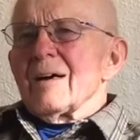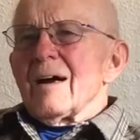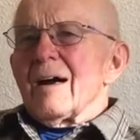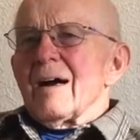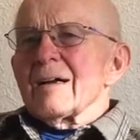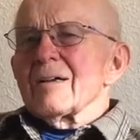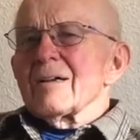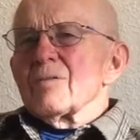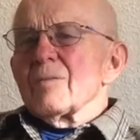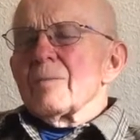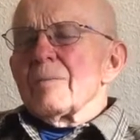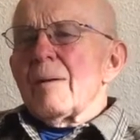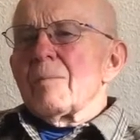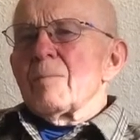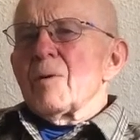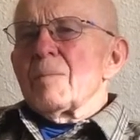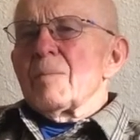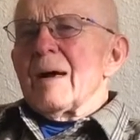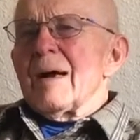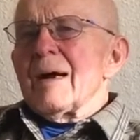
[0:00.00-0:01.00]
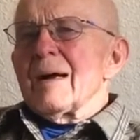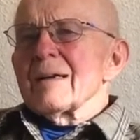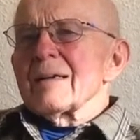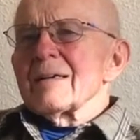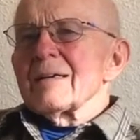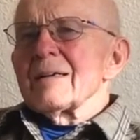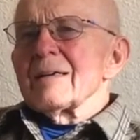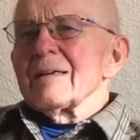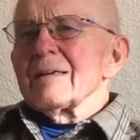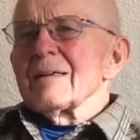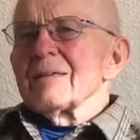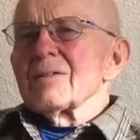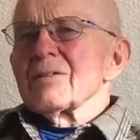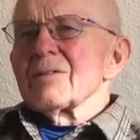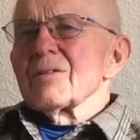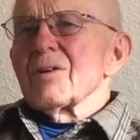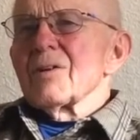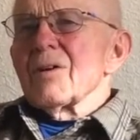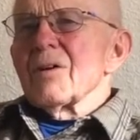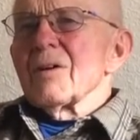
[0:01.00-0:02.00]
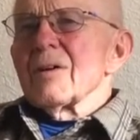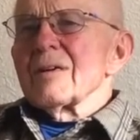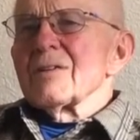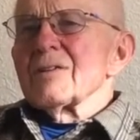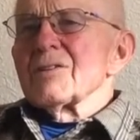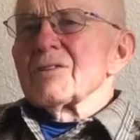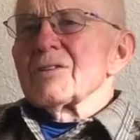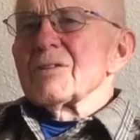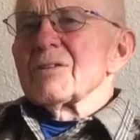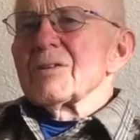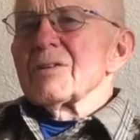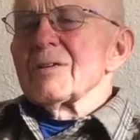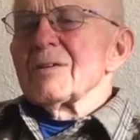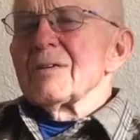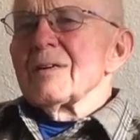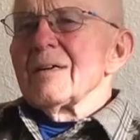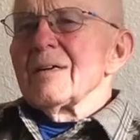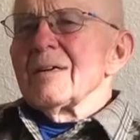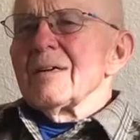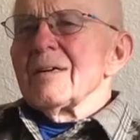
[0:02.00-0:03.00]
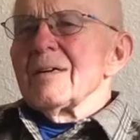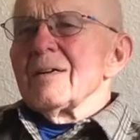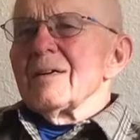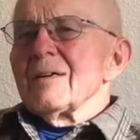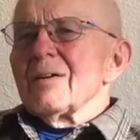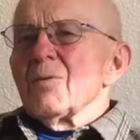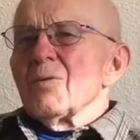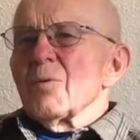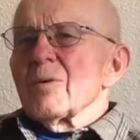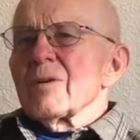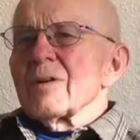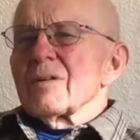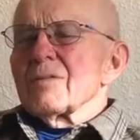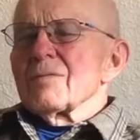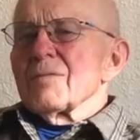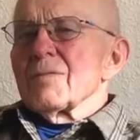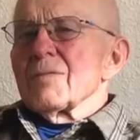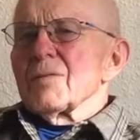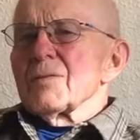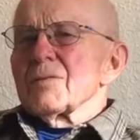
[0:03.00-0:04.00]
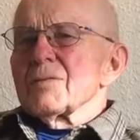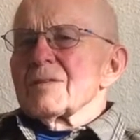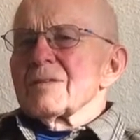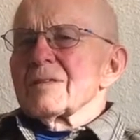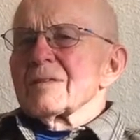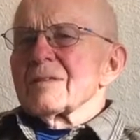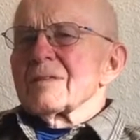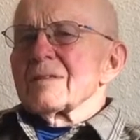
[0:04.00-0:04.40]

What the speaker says: I can remember back in college, one of the first